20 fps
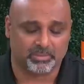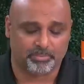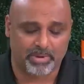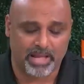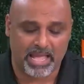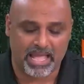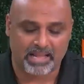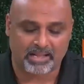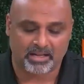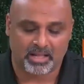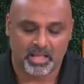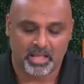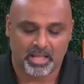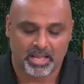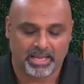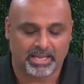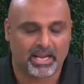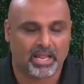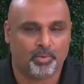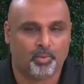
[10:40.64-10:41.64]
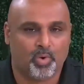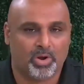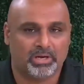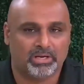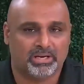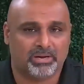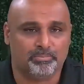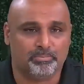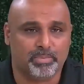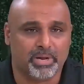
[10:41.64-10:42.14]
back. And I
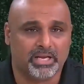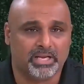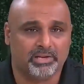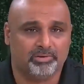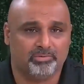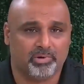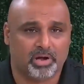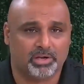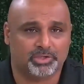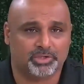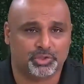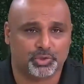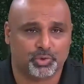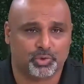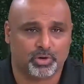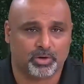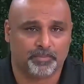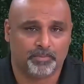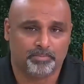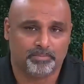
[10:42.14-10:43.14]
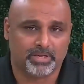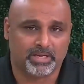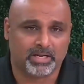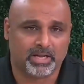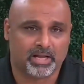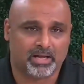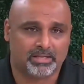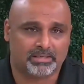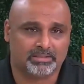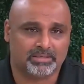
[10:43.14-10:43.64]
wanted a mini ronjour
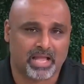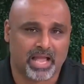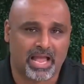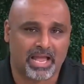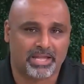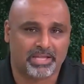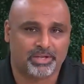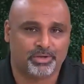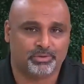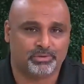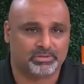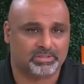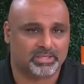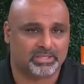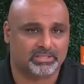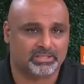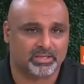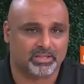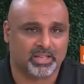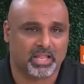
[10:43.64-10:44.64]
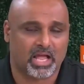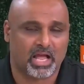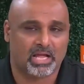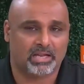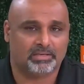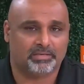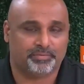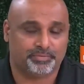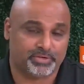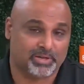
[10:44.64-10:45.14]
because I use this a
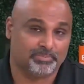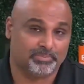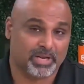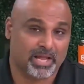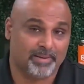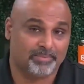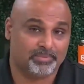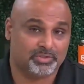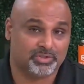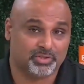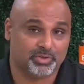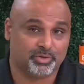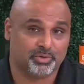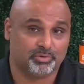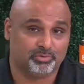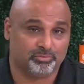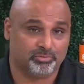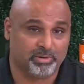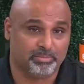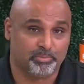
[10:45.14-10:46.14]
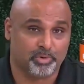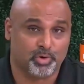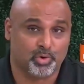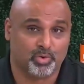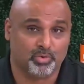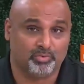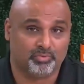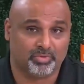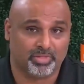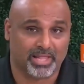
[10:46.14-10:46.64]
lot, sometimes to
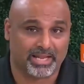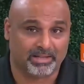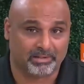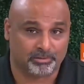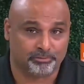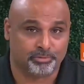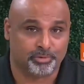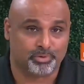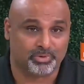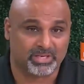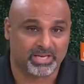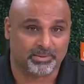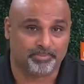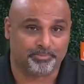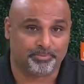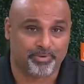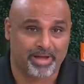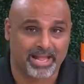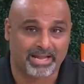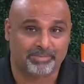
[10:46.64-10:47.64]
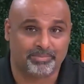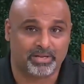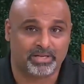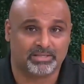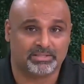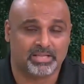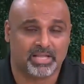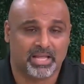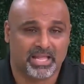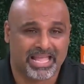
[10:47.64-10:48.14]
remove like the root tip
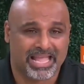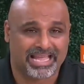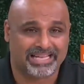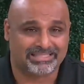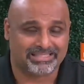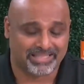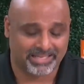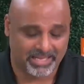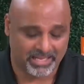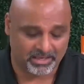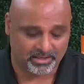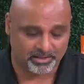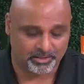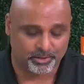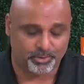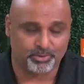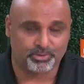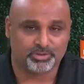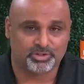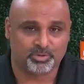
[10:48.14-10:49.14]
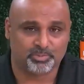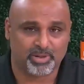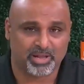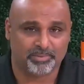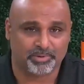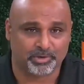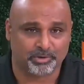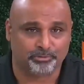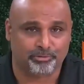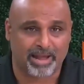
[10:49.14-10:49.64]
fragments as they get loose, to be
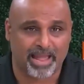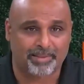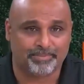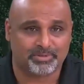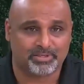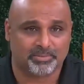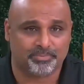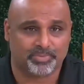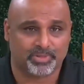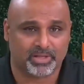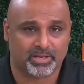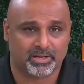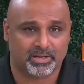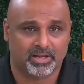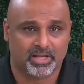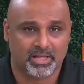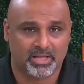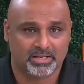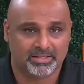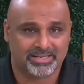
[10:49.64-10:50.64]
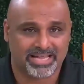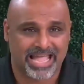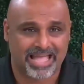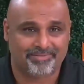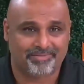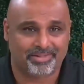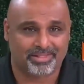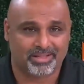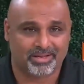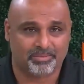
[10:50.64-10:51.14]
able to grab something, to
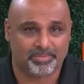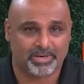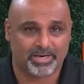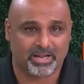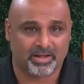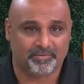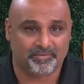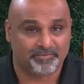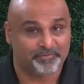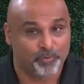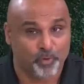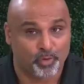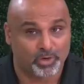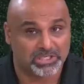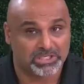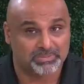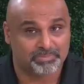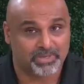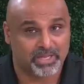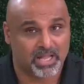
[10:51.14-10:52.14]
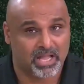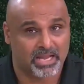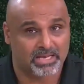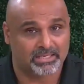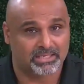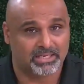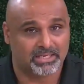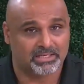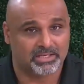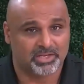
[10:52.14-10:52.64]
have a little bit of force
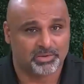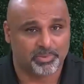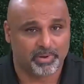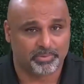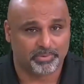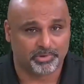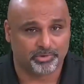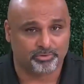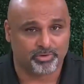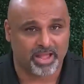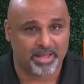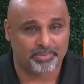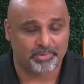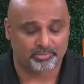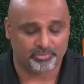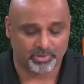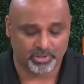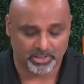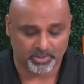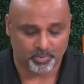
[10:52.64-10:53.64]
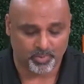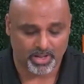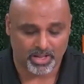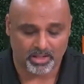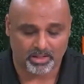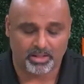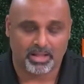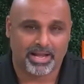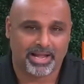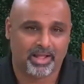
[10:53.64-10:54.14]
behind it, to be able to grab it really
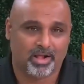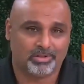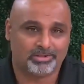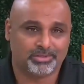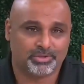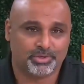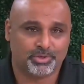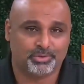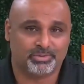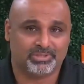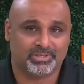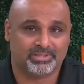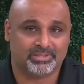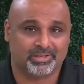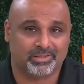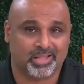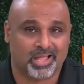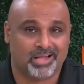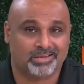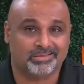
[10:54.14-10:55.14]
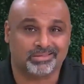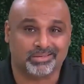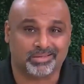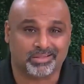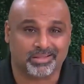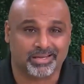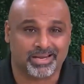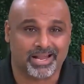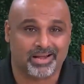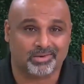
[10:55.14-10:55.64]
well. I also use this a lot to
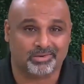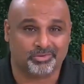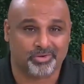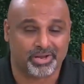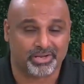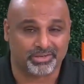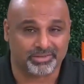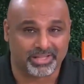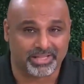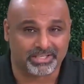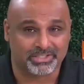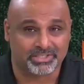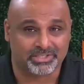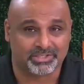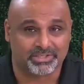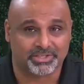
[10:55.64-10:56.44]
clean out granulation